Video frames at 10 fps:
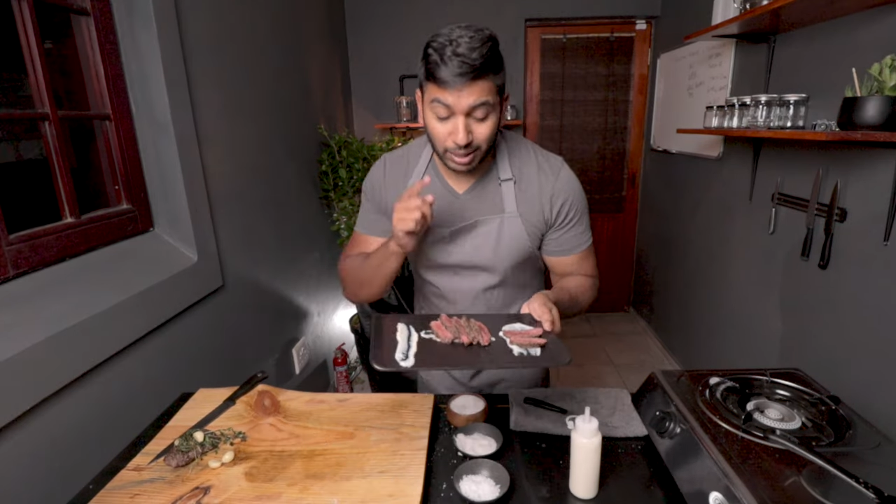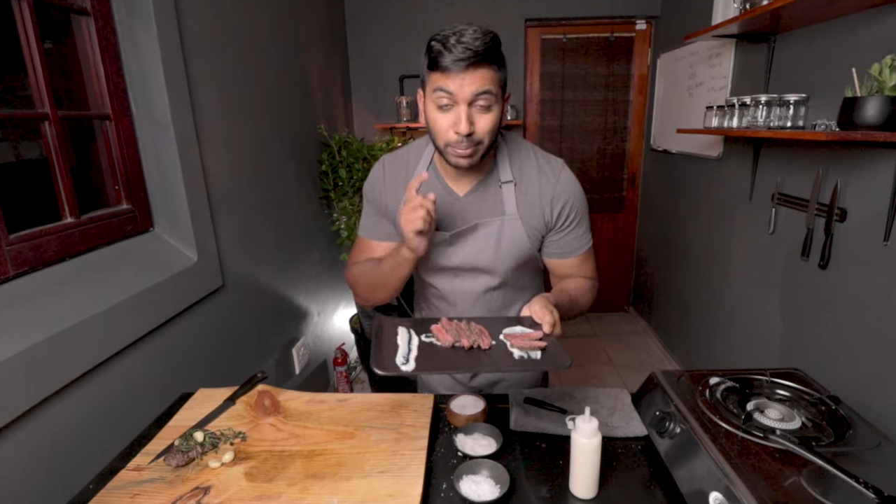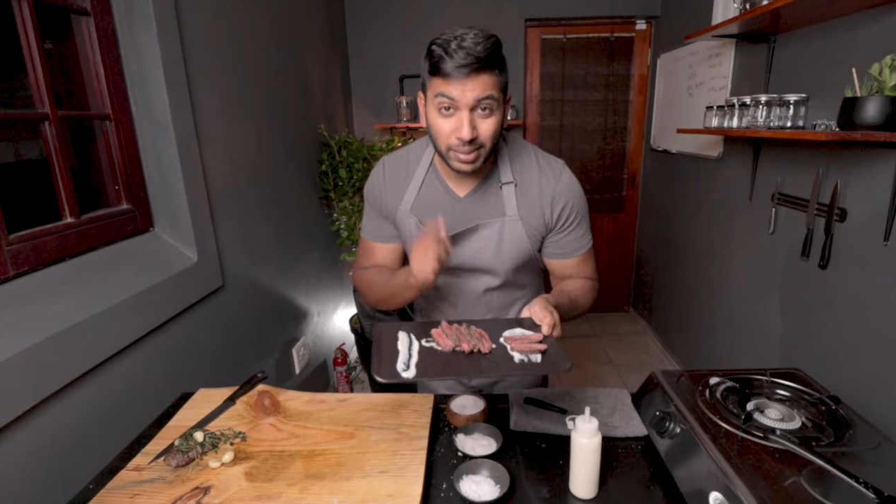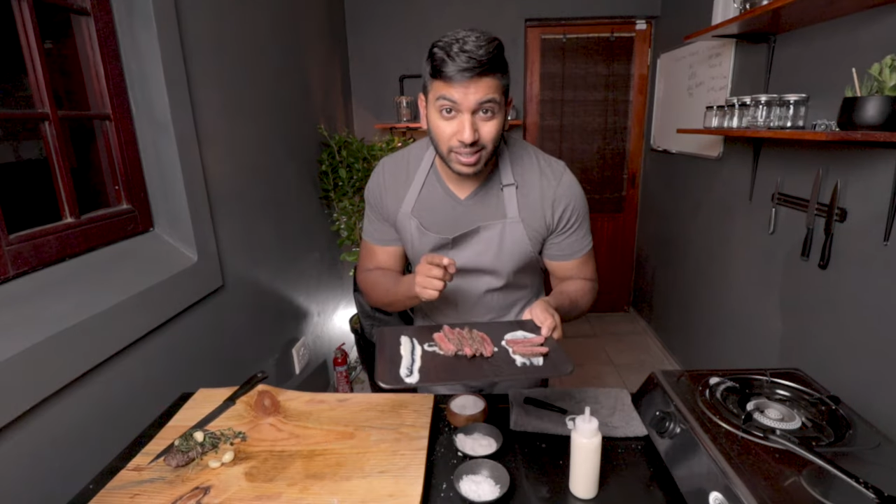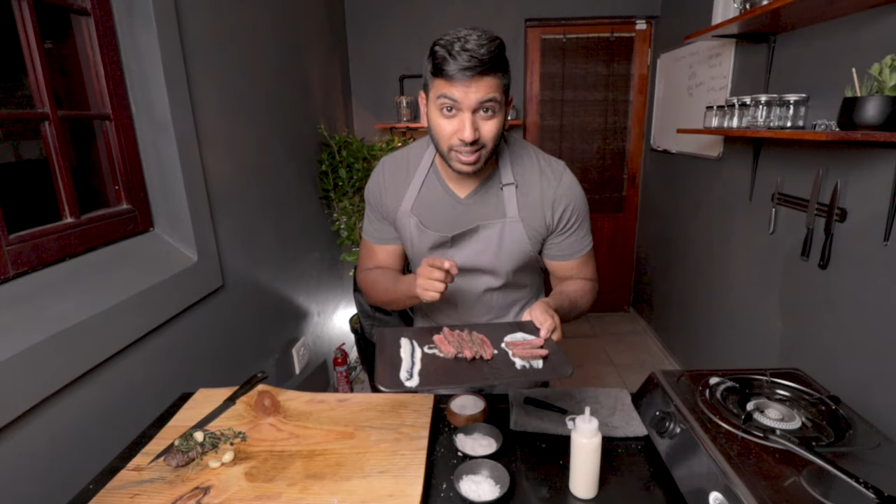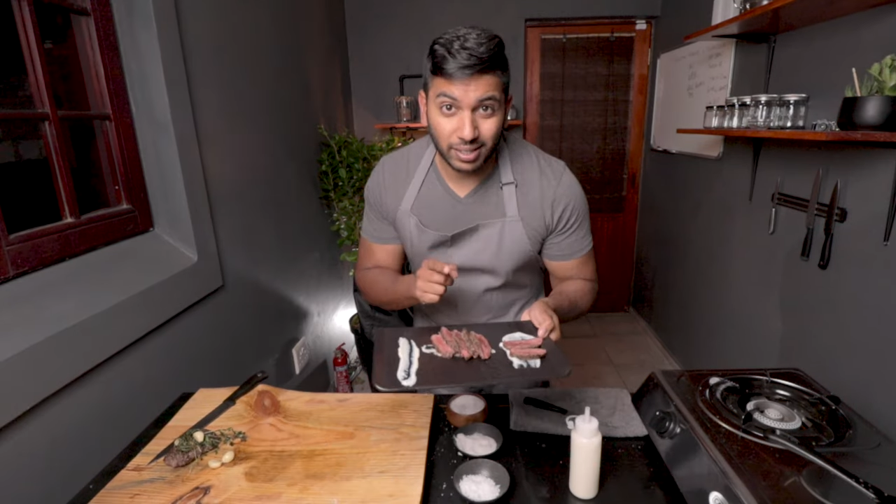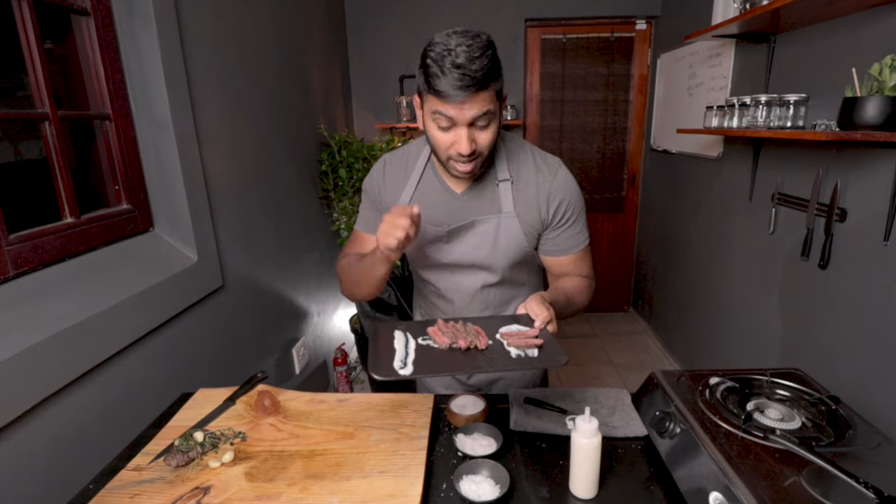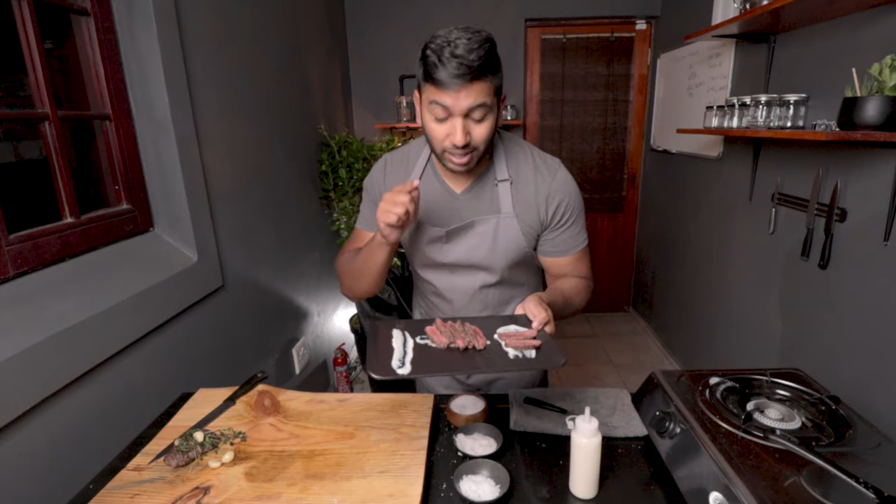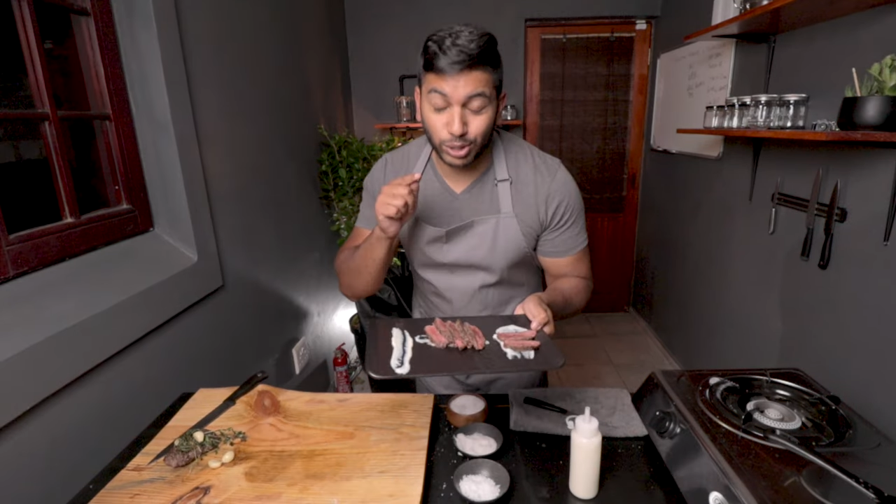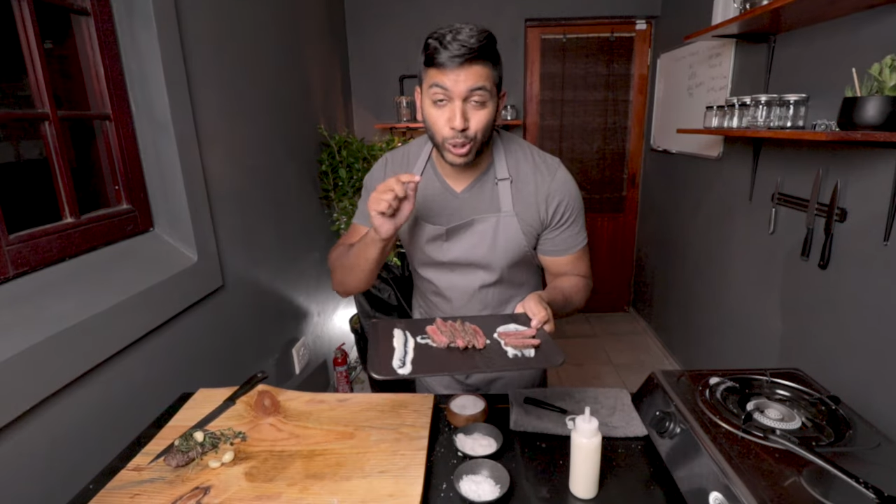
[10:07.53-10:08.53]
The missus
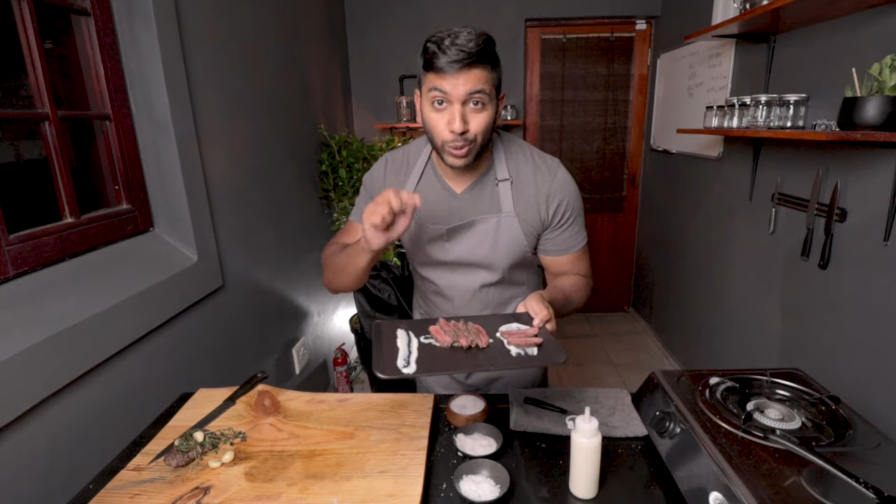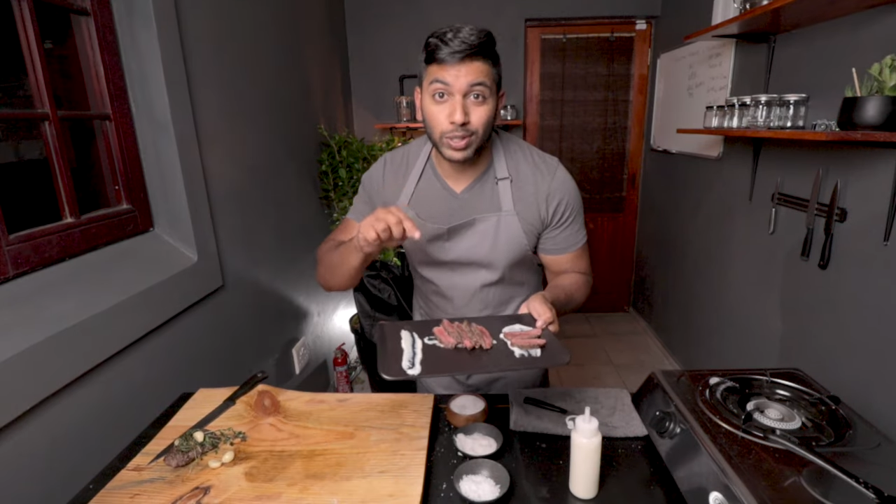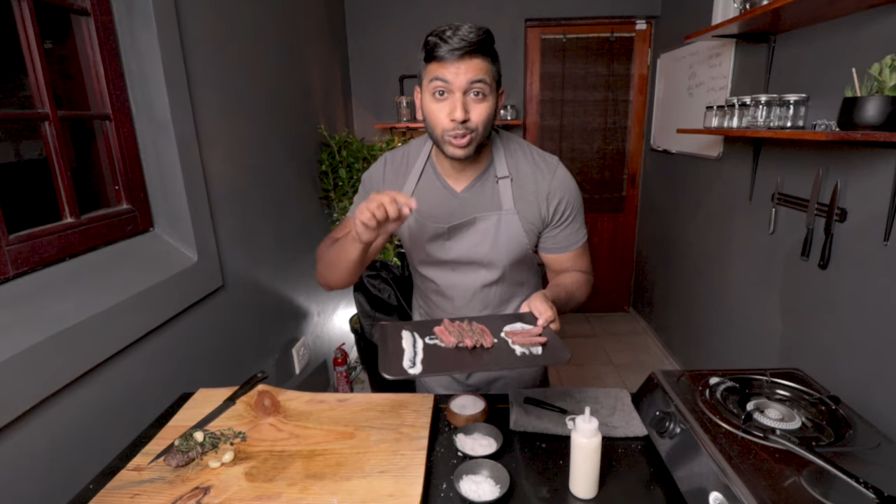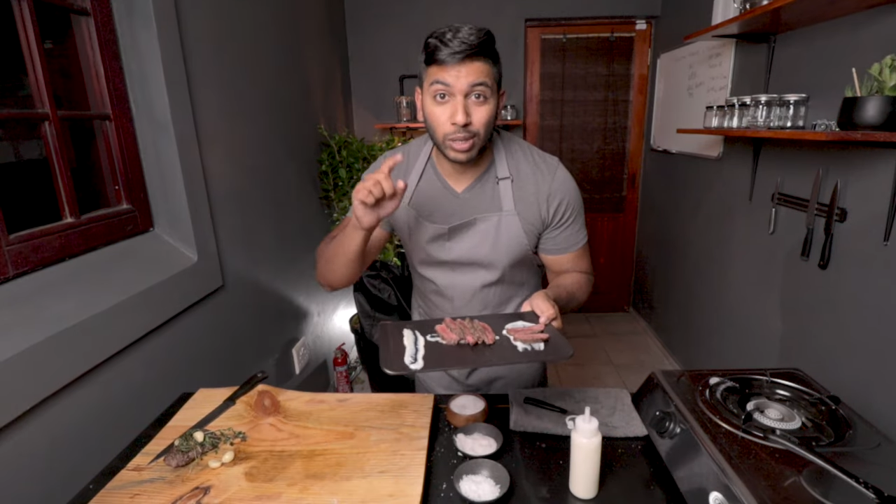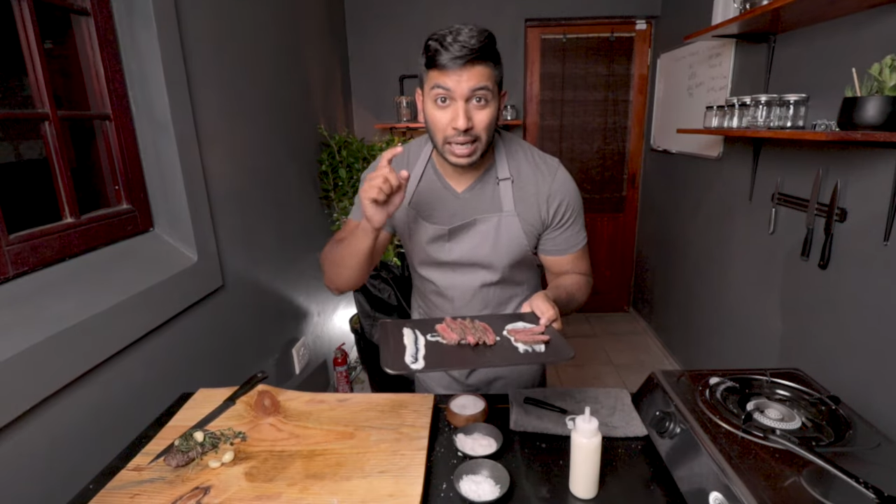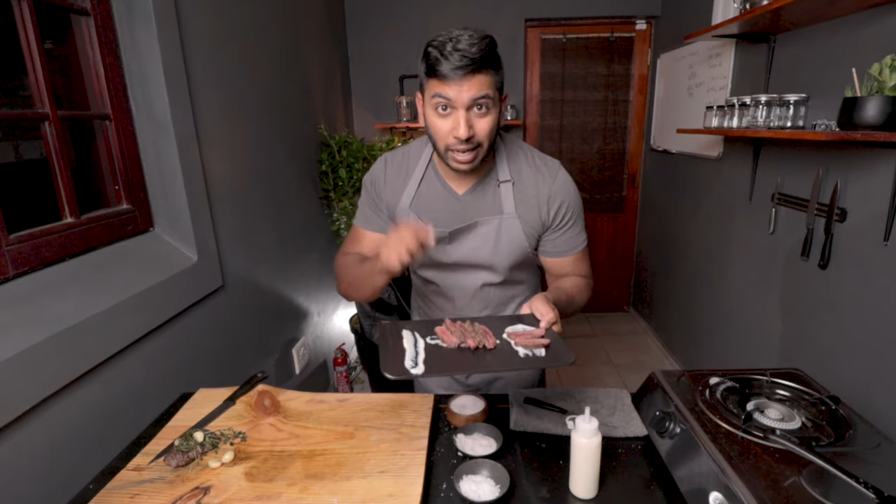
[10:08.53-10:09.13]
is going to